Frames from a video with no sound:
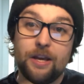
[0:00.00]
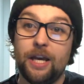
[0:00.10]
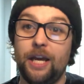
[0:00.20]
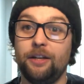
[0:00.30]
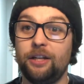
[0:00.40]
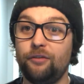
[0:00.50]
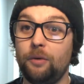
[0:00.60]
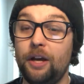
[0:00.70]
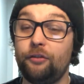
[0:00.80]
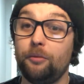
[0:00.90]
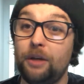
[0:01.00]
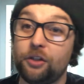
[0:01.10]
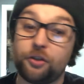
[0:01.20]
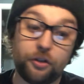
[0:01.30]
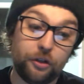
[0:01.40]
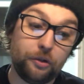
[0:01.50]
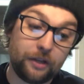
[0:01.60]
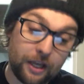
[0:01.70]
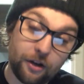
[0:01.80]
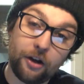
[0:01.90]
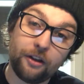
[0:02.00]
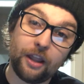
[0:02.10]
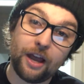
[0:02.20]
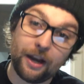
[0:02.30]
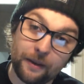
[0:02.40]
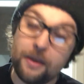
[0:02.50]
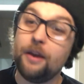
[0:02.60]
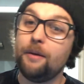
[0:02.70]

and giveaway, so make sure you get online,